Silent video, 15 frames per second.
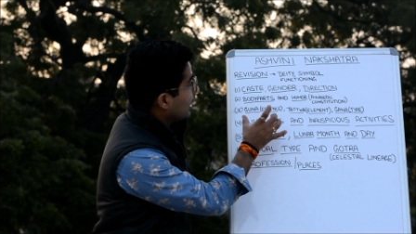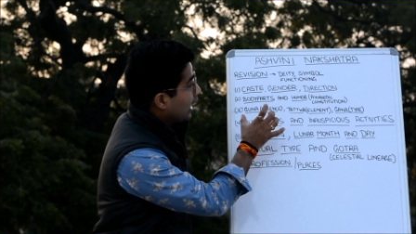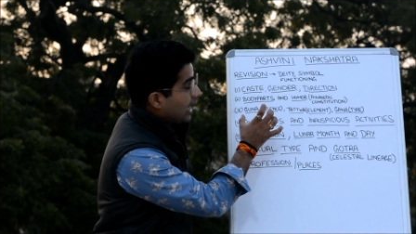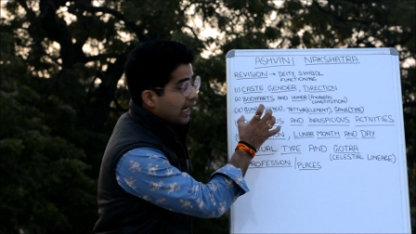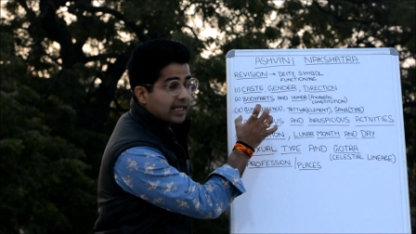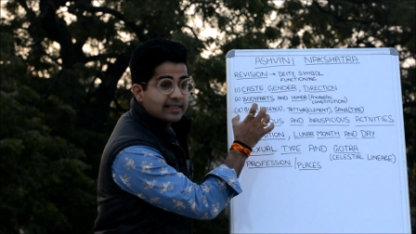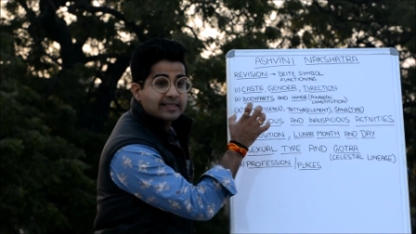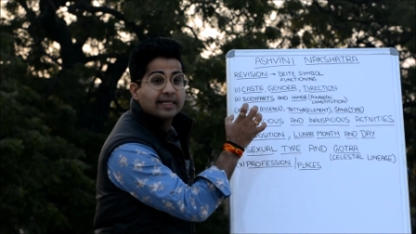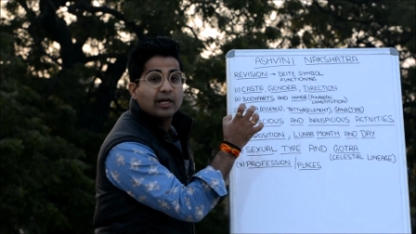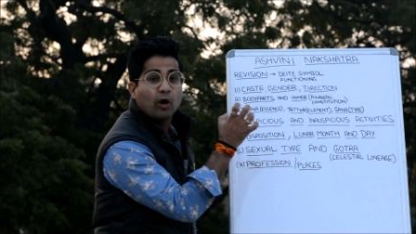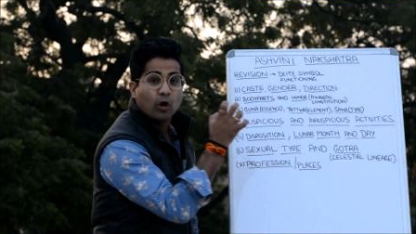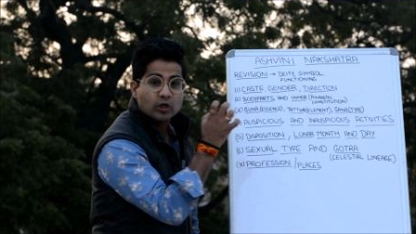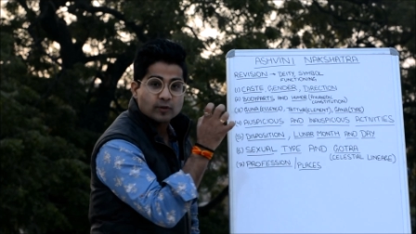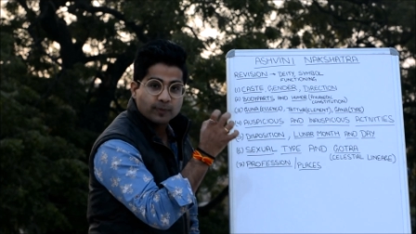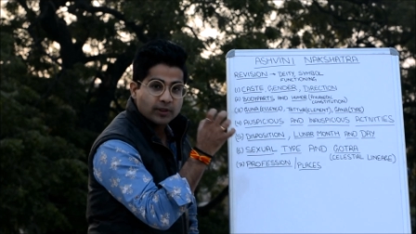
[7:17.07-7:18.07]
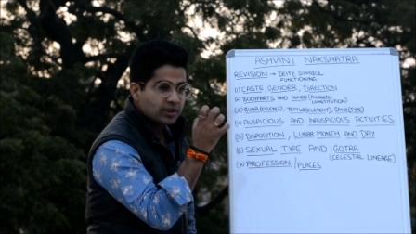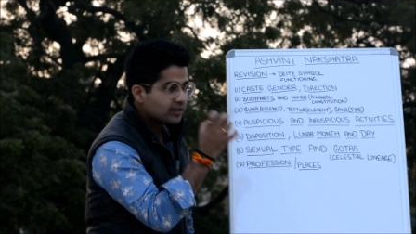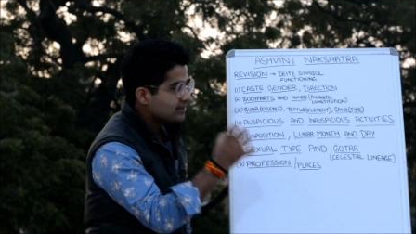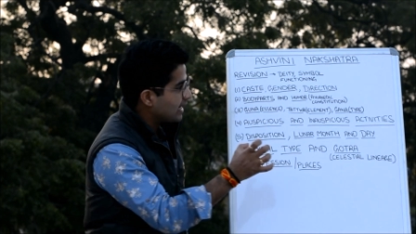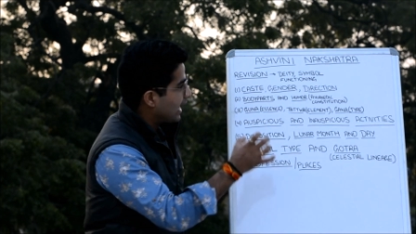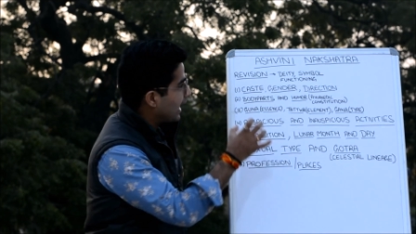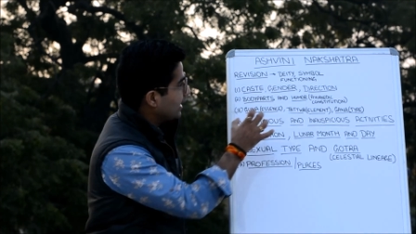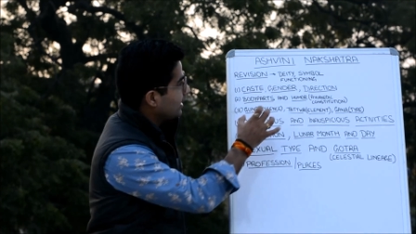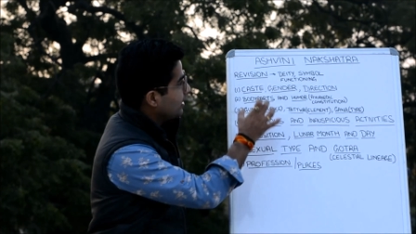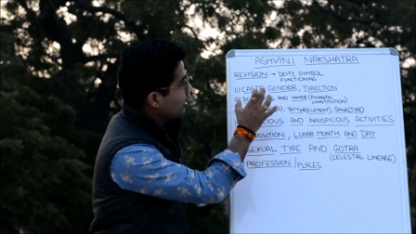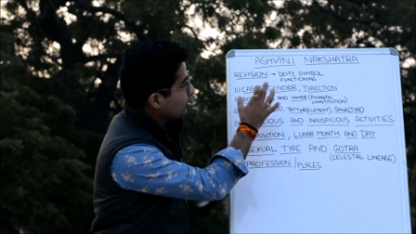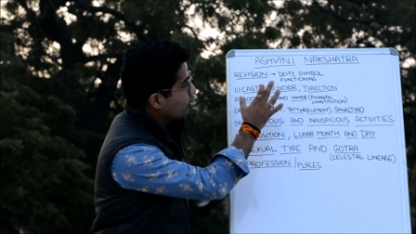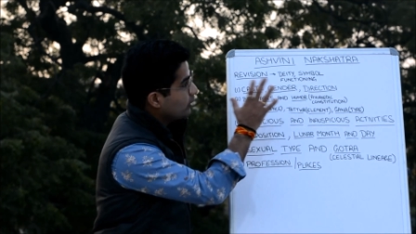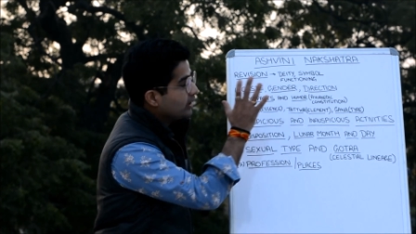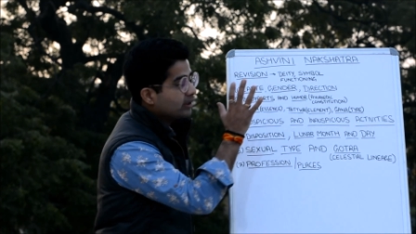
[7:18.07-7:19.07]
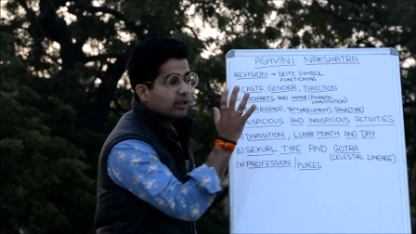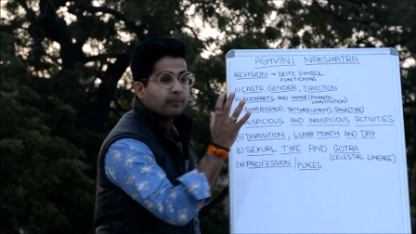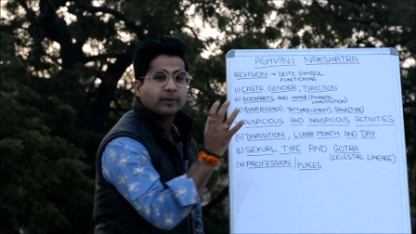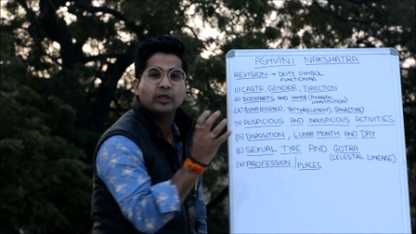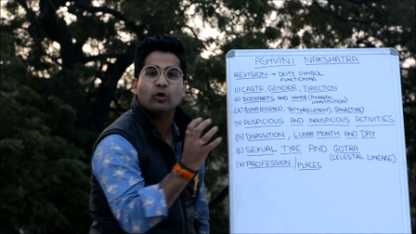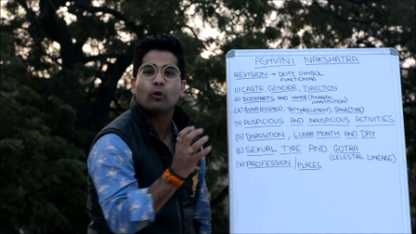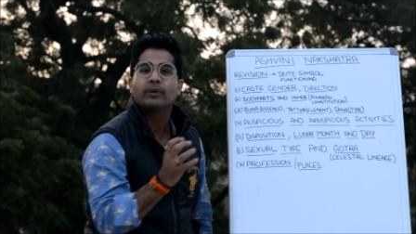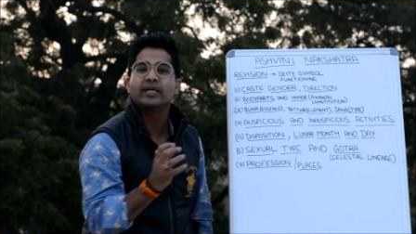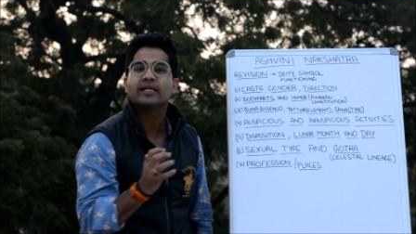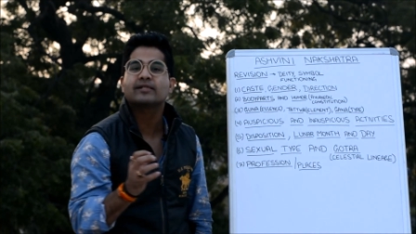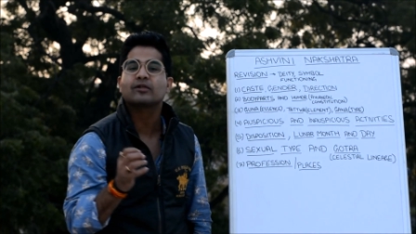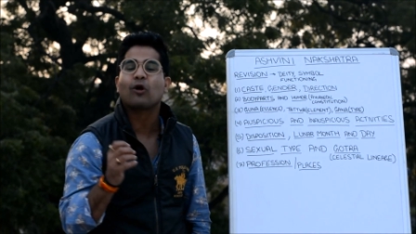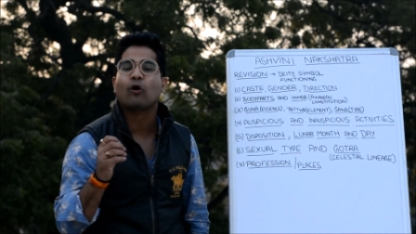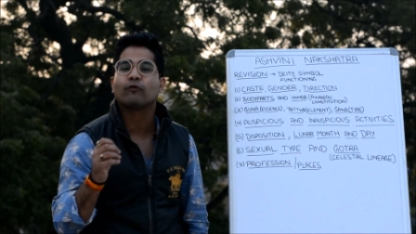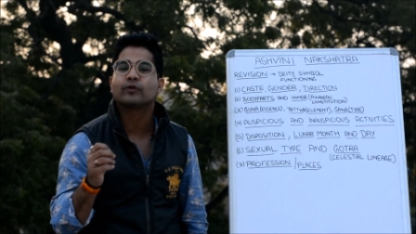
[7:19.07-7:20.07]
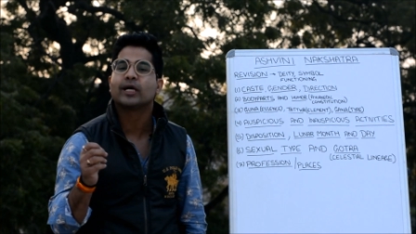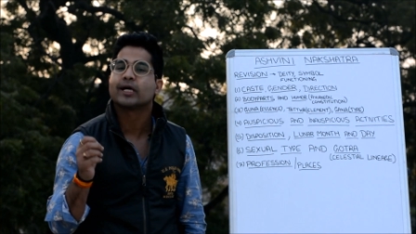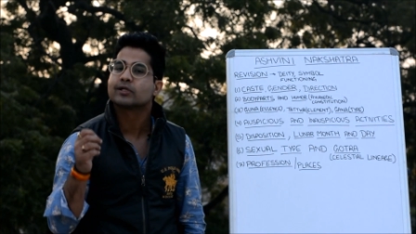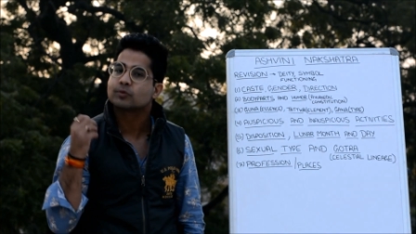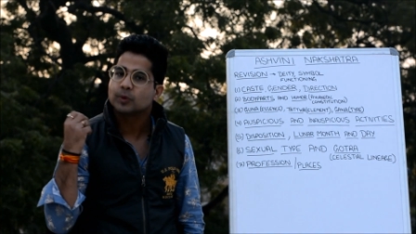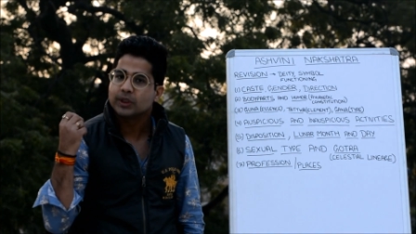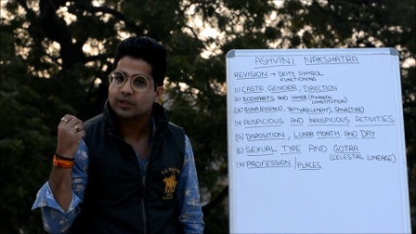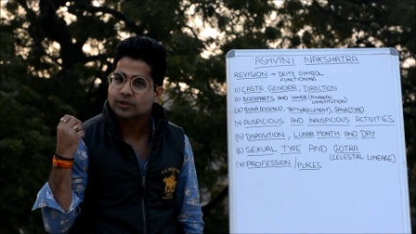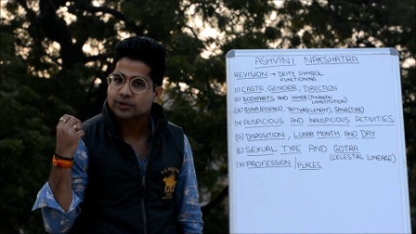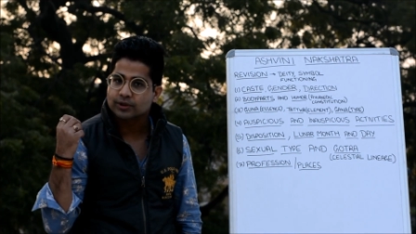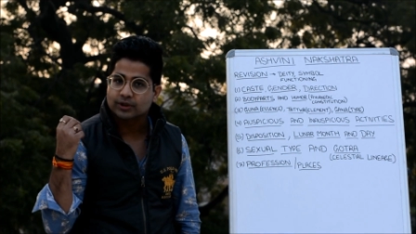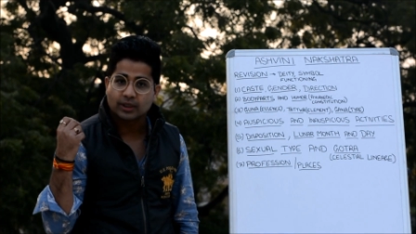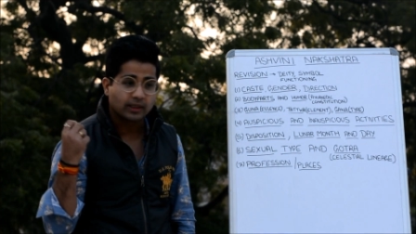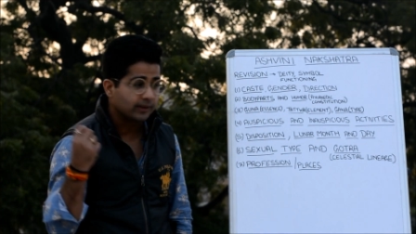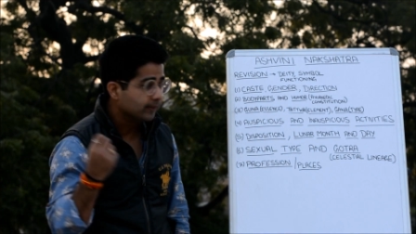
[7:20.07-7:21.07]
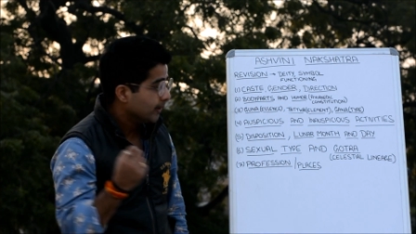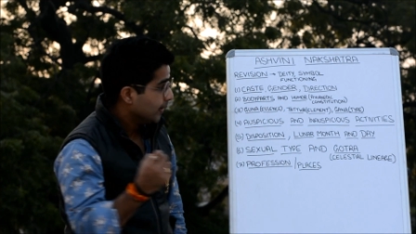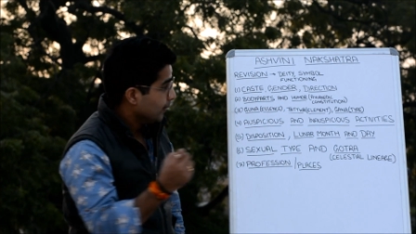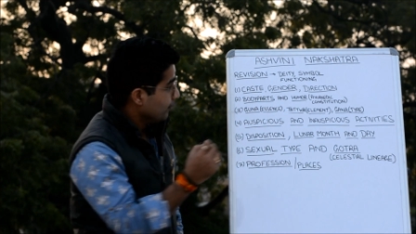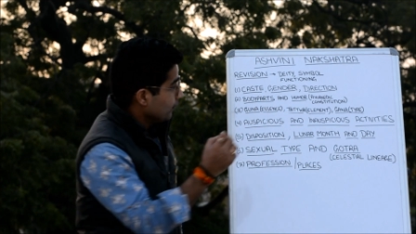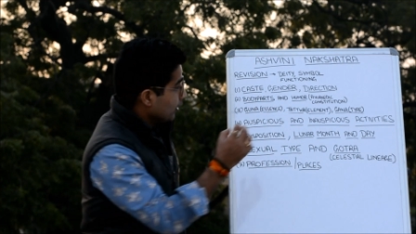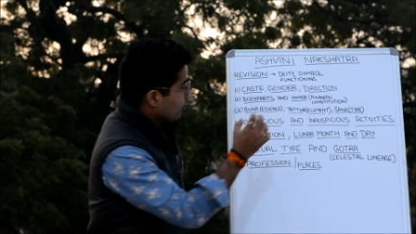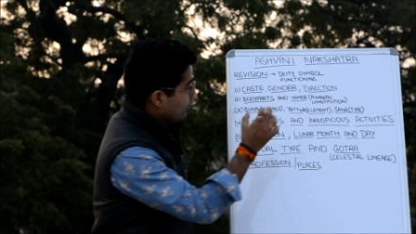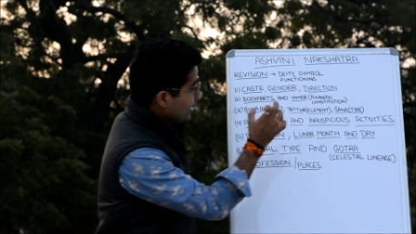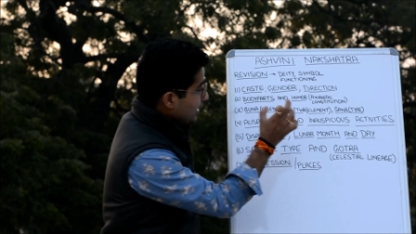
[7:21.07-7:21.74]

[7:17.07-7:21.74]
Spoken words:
as an auspicious act during the predominance of the Ashwini Nakshatra. When